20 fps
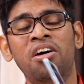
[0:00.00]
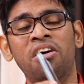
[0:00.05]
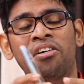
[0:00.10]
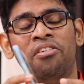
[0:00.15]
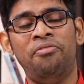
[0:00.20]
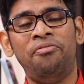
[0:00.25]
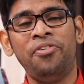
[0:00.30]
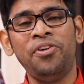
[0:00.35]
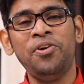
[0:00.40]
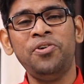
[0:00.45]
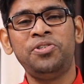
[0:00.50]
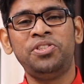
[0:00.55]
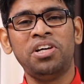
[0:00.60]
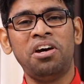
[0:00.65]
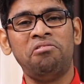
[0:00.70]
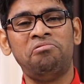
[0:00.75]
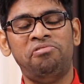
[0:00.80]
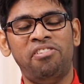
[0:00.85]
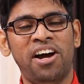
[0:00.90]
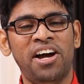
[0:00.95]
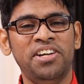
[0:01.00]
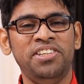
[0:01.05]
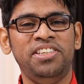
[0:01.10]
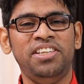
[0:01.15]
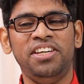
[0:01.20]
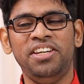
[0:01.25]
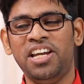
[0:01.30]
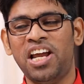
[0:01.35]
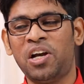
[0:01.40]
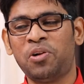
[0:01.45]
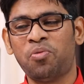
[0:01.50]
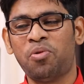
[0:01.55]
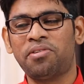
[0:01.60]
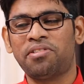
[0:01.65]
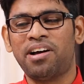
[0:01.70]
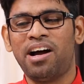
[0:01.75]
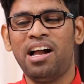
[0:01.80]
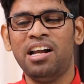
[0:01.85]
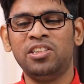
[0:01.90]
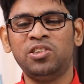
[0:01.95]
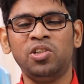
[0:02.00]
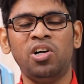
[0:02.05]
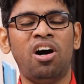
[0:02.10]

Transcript: future 5G network also.